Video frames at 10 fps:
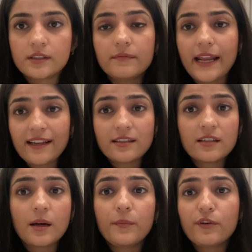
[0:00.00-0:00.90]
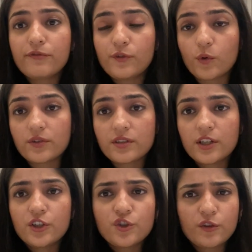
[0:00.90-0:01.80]
Next, number of floors.
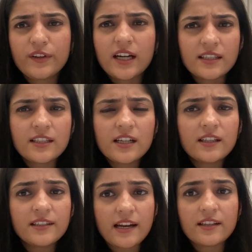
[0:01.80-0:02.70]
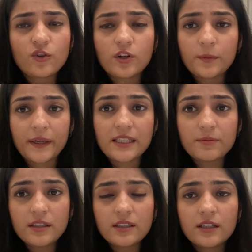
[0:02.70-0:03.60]
Should we consider the terrace or the
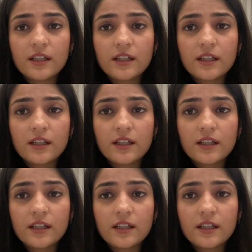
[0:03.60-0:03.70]
basement?